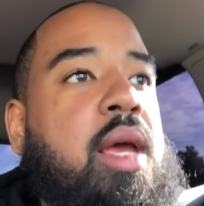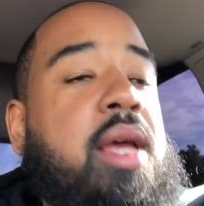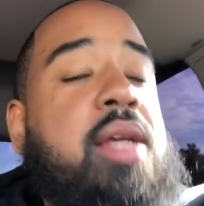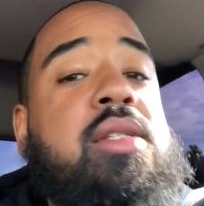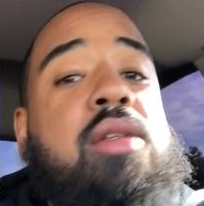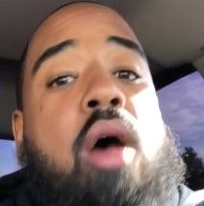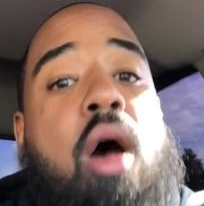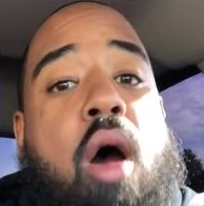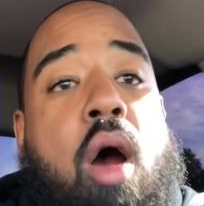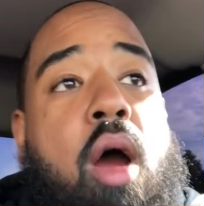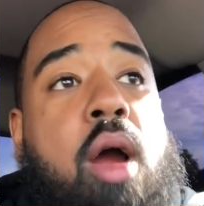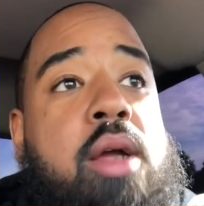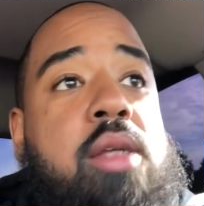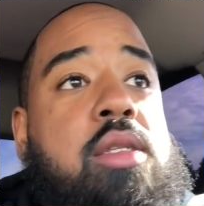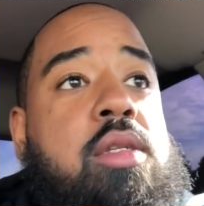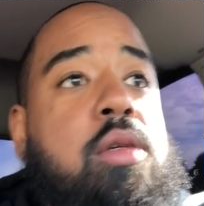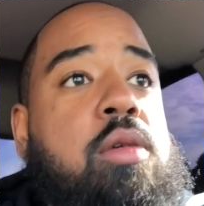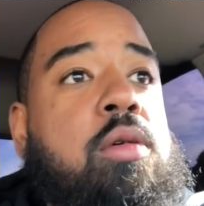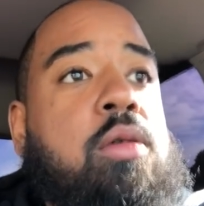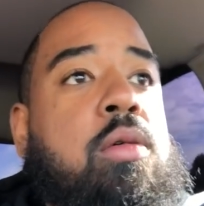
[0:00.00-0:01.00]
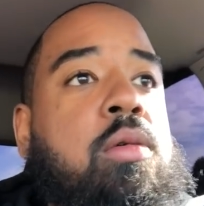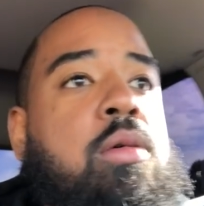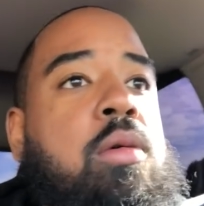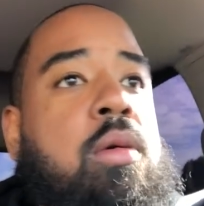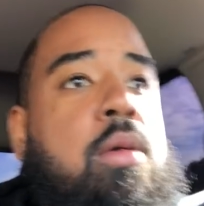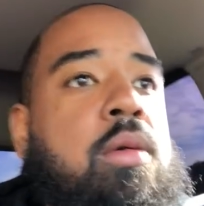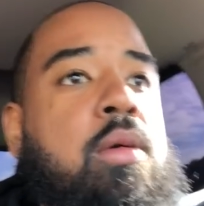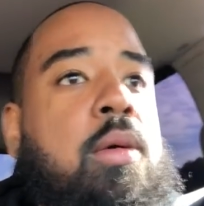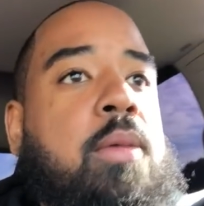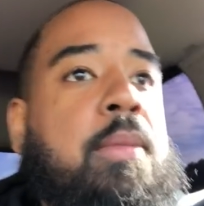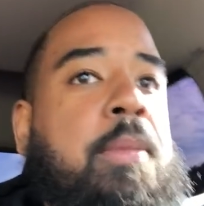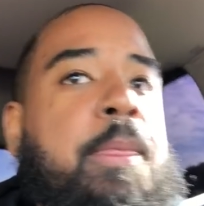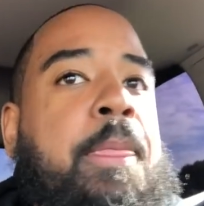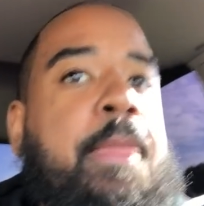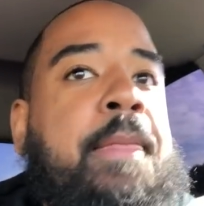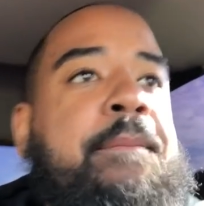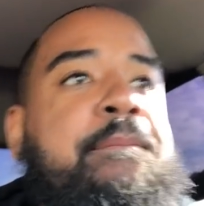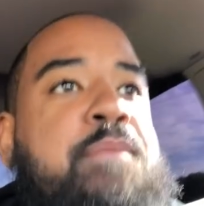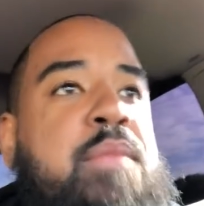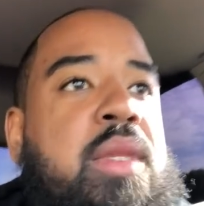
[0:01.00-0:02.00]
it's hard to
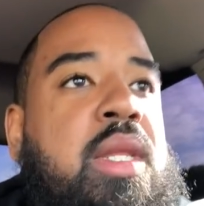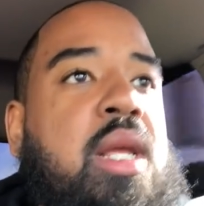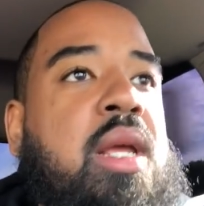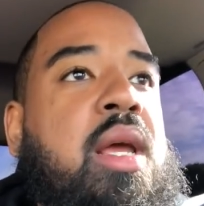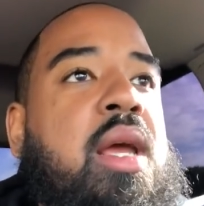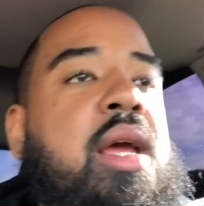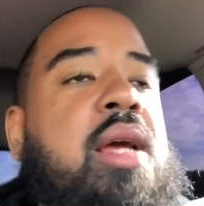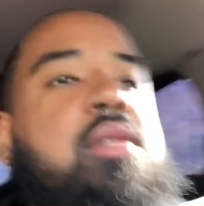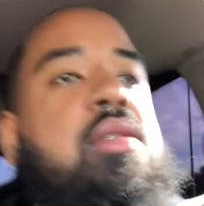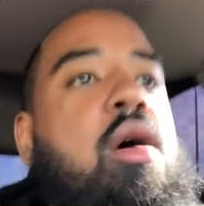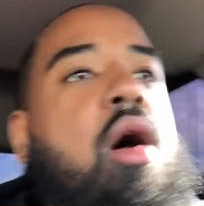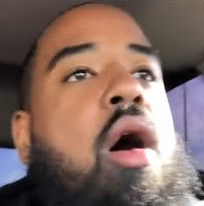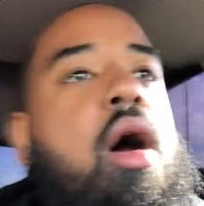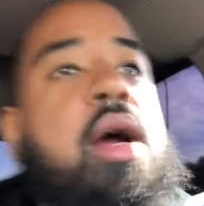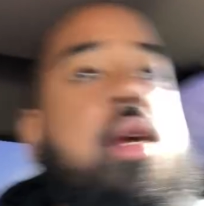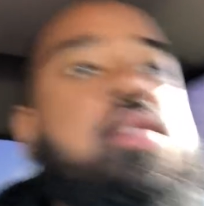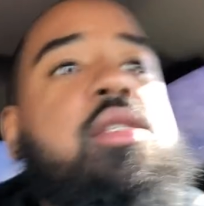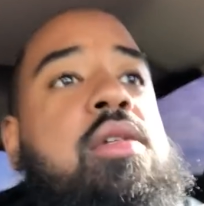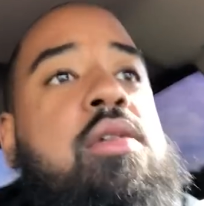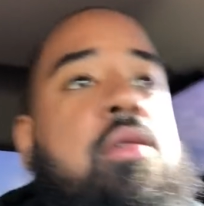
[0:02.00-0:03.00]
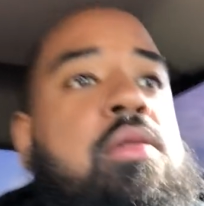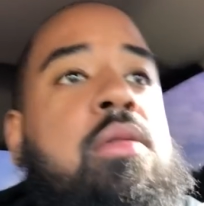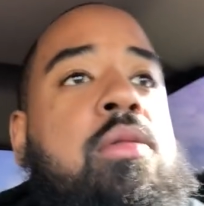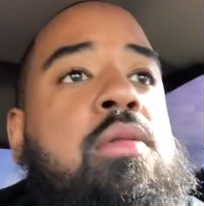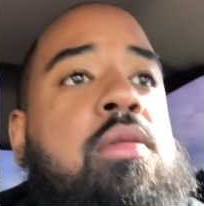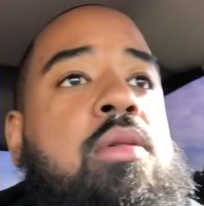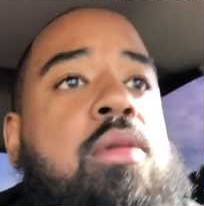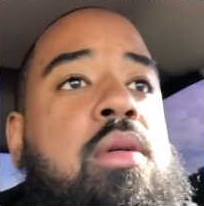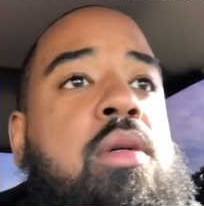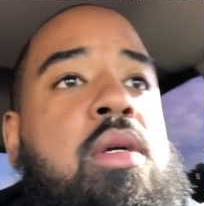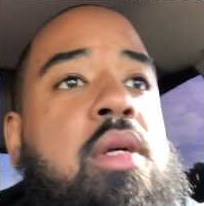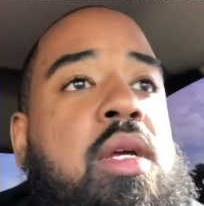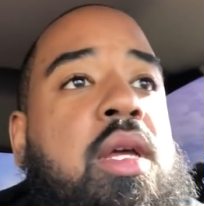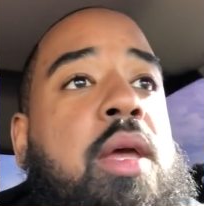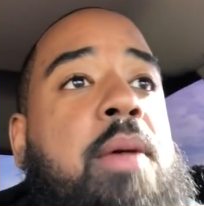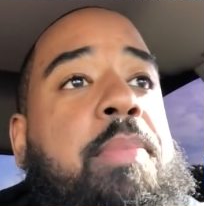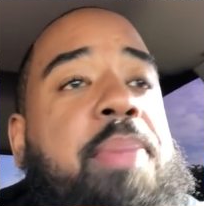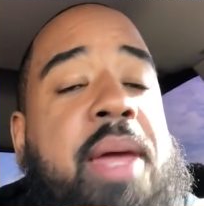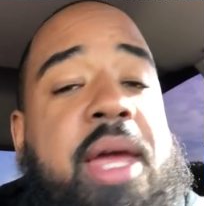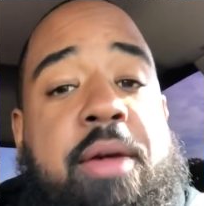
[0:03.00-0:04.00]
it's hard to
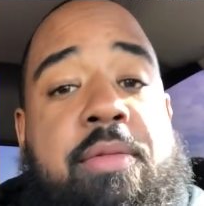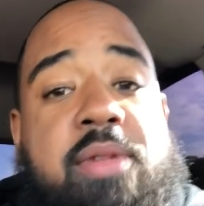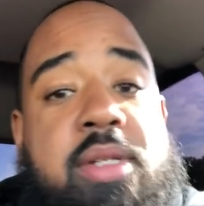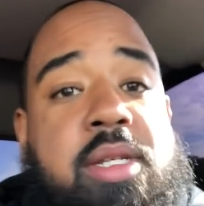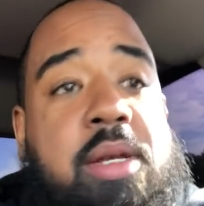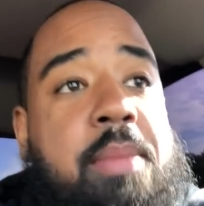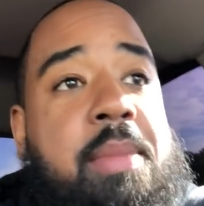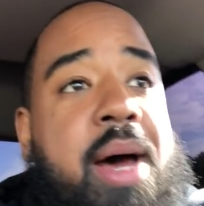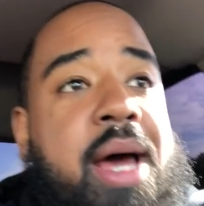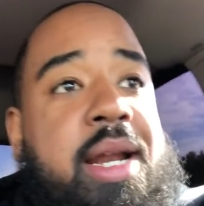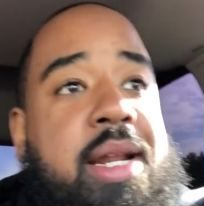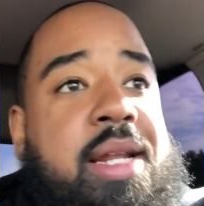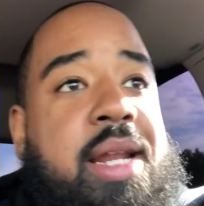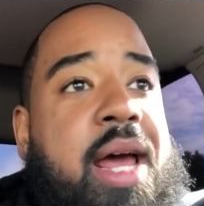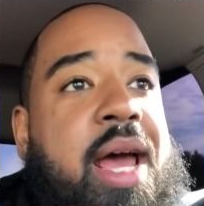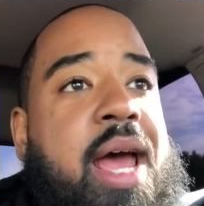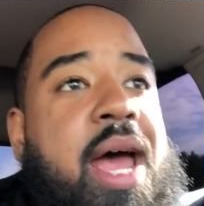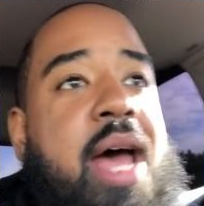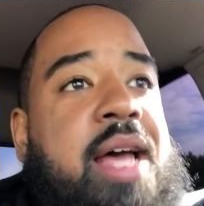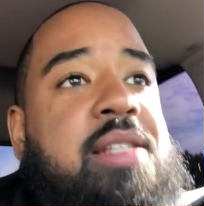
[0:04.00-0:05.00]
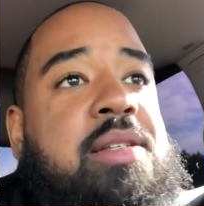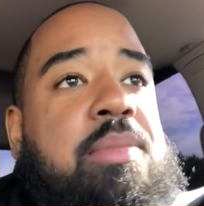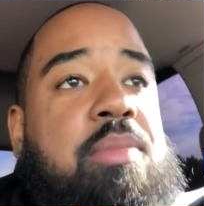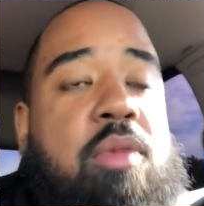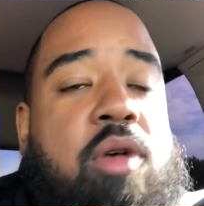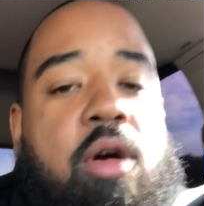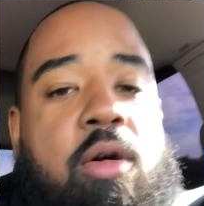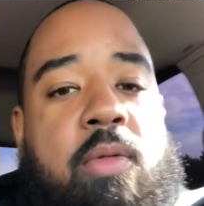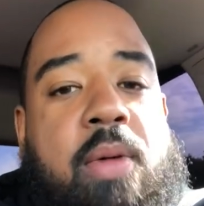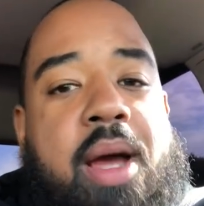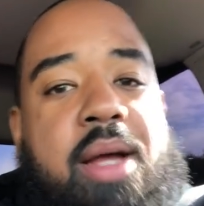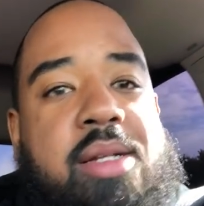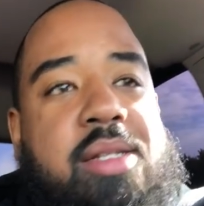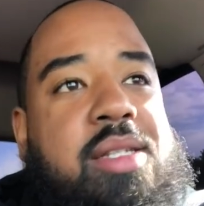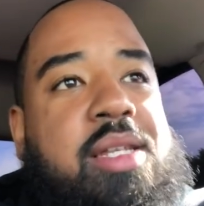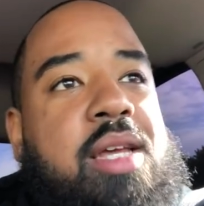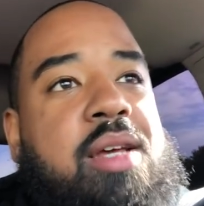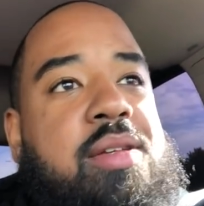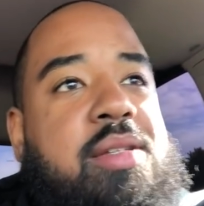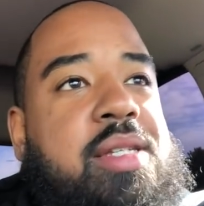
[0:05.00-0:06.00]
compete with somebody that has a more
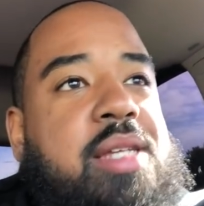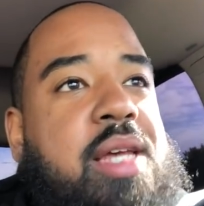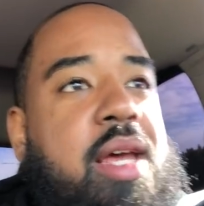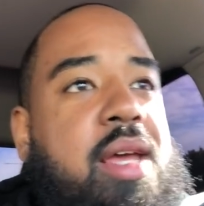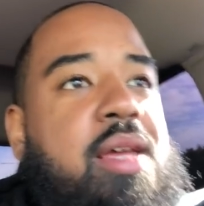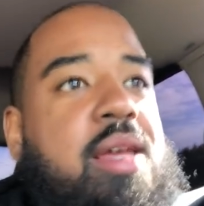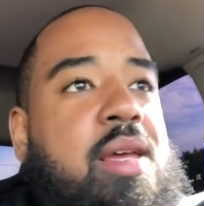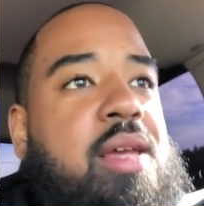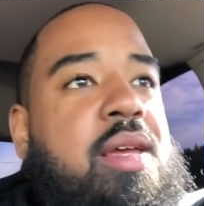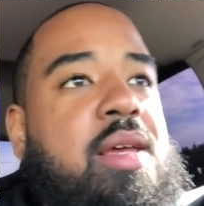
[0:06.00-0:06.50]
rounded skill set.